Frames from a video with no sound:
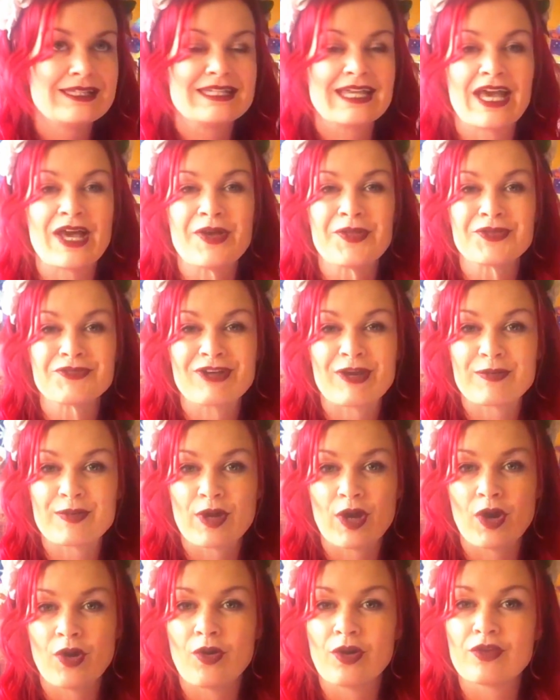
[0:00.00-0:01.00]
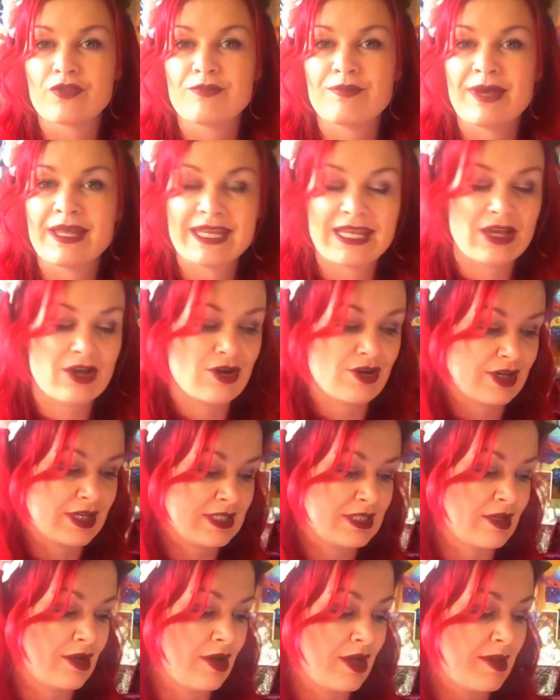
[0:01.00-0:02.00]
down the rabbit hole of many
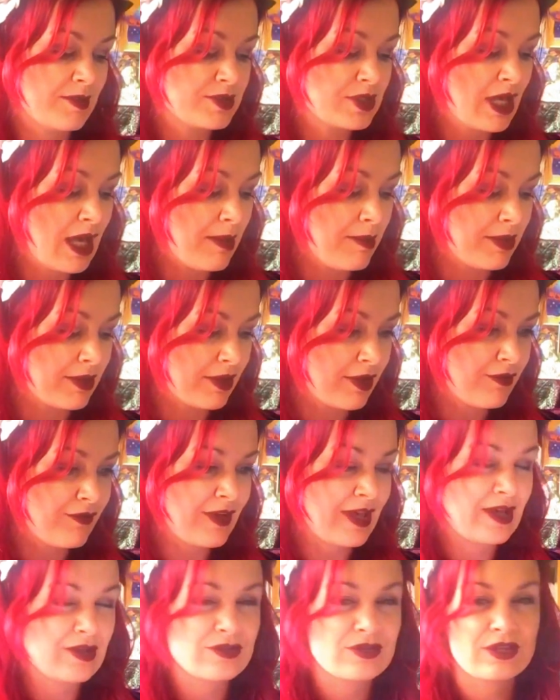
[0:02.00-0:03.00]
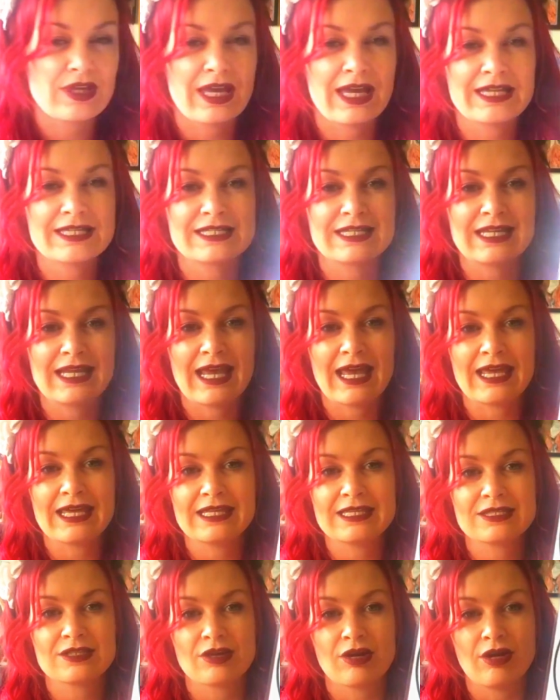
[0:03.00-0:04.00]
archetypes, but I found that actually
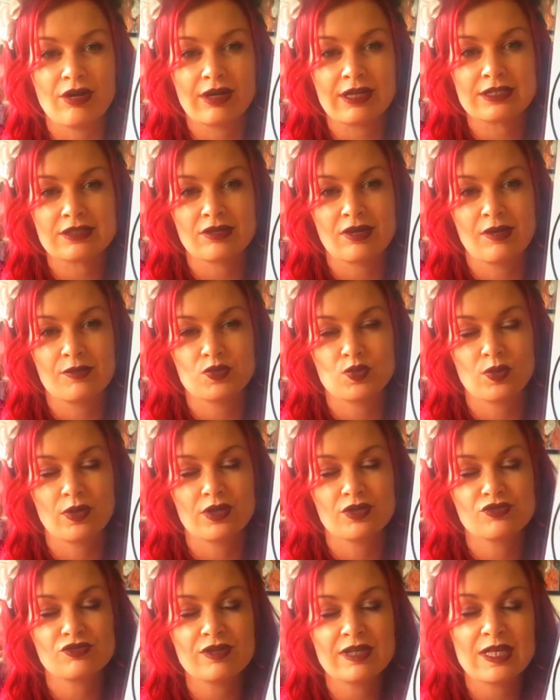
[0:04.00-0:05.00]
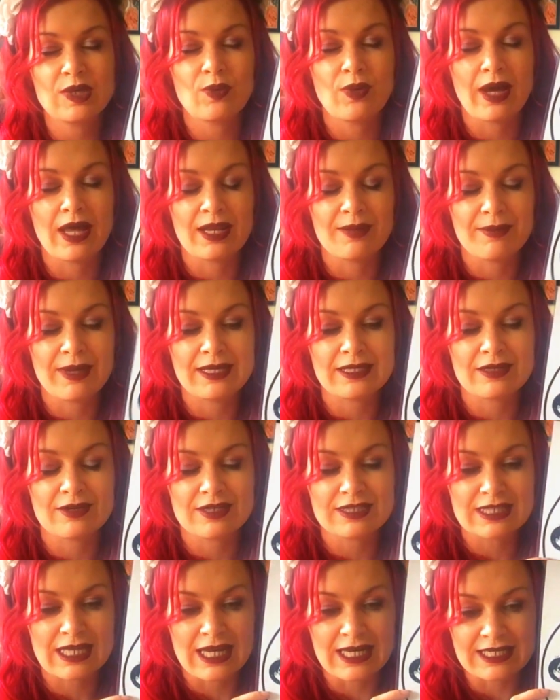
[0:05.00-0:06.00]
eight archetypes worked really well and made a
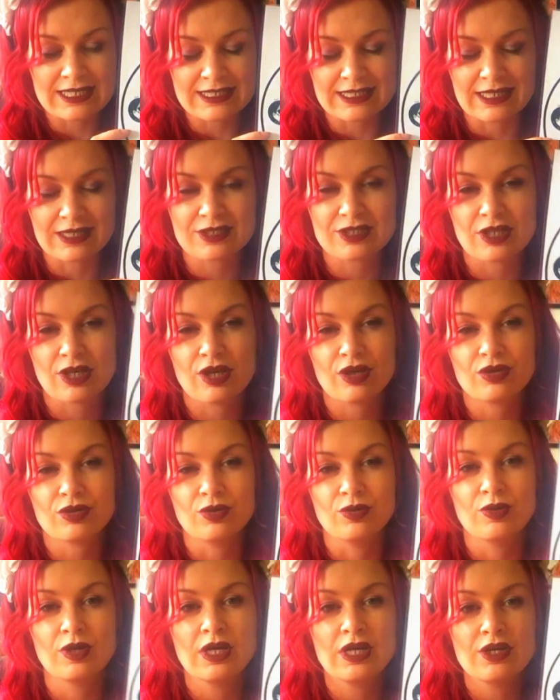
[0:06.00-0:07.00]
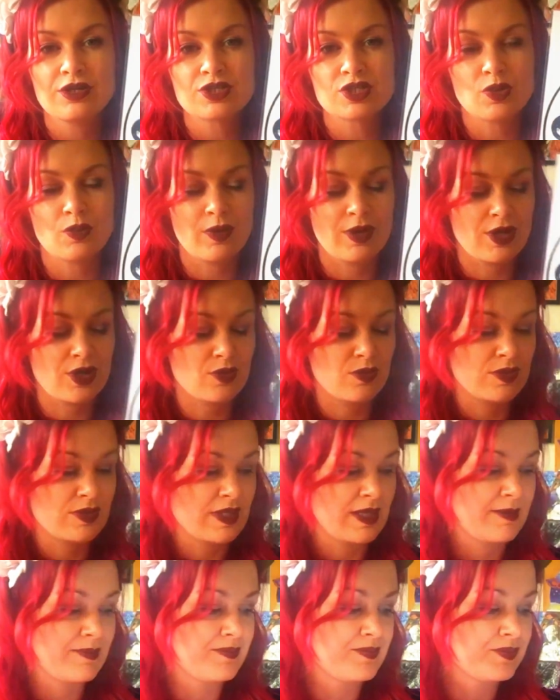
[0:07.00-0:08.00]
nice holistic circle to work
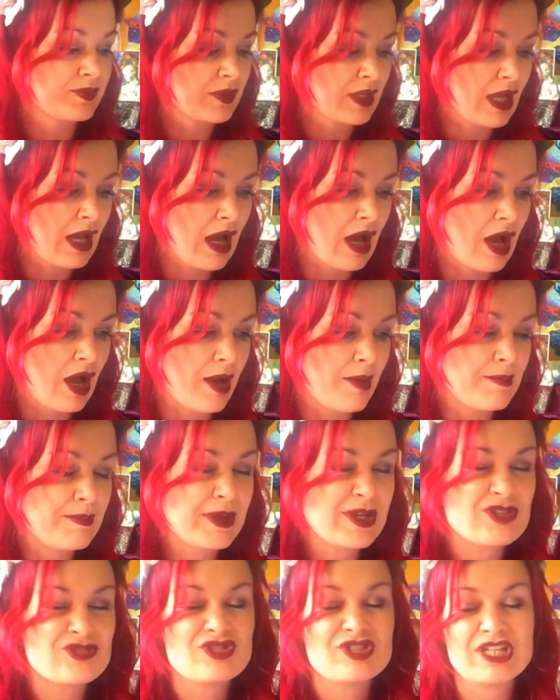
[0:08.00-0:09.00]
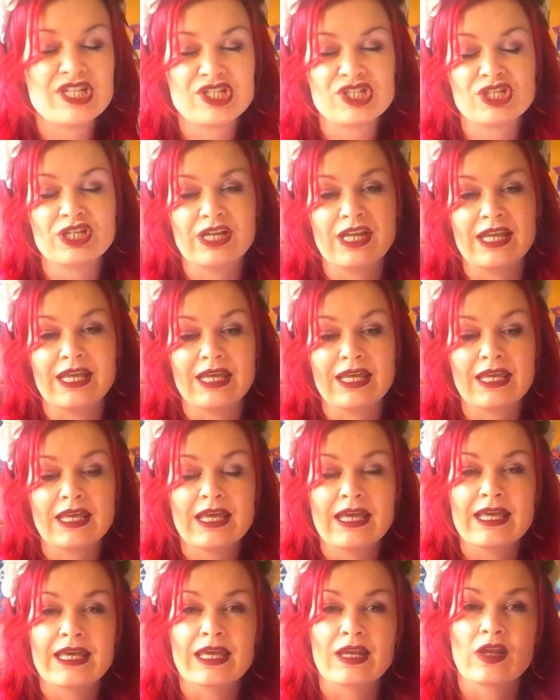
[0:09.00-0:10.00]
within. Um, because traditionally,
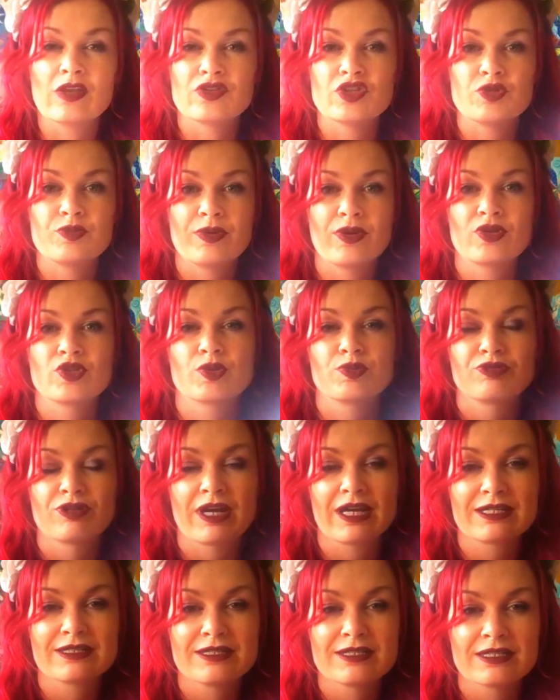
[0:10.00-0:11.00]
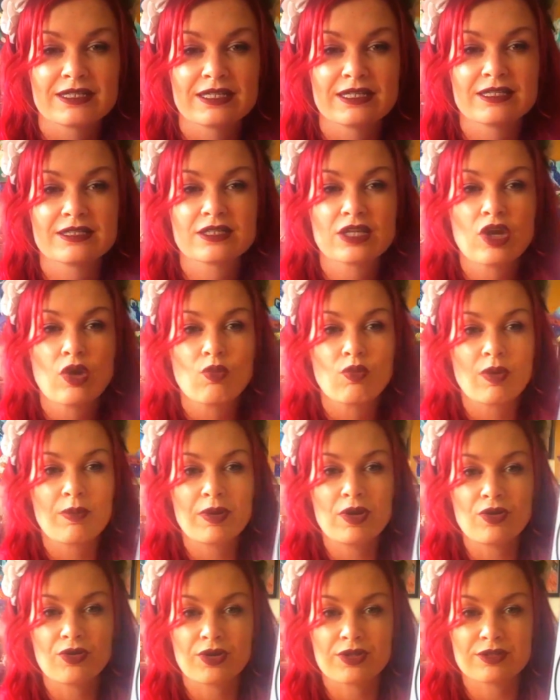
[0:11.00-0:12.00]
in lots of spiritual practices, when we
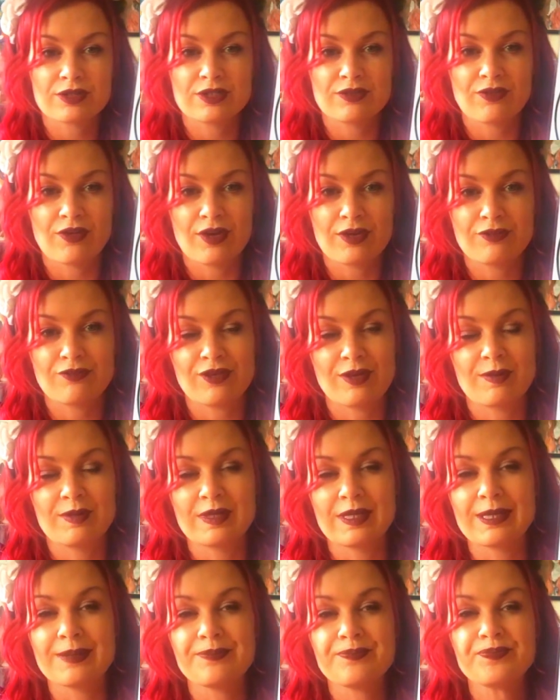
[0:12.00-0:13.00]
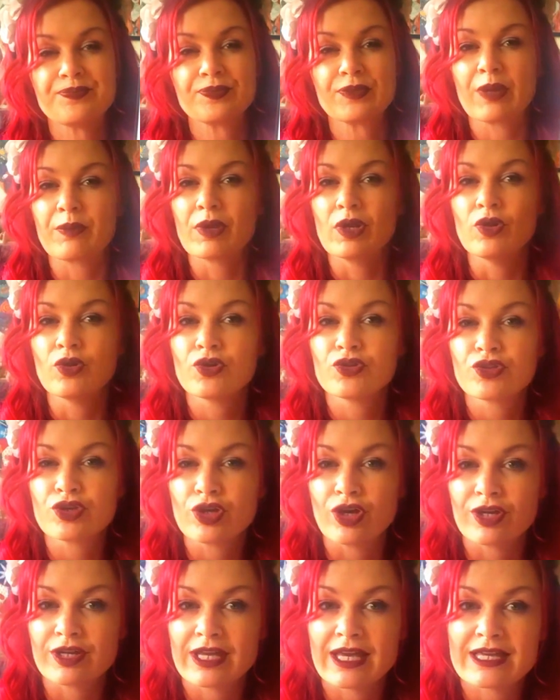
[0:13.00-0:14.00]
look at the divine feminine and we look at the
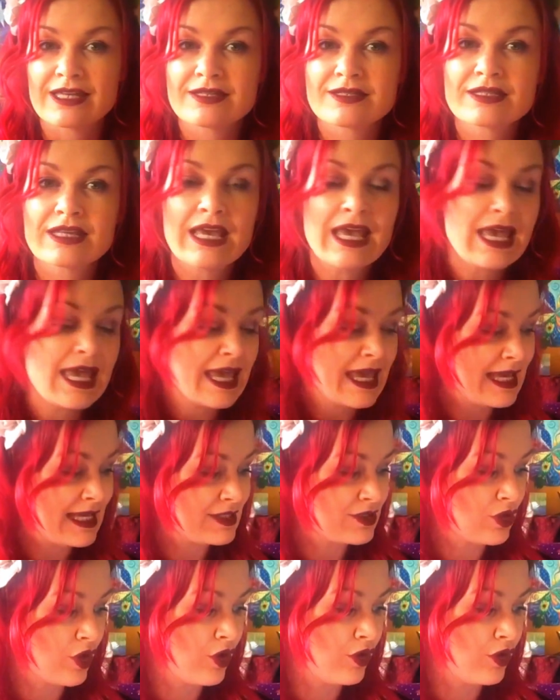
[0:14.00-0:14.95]
goddess, it's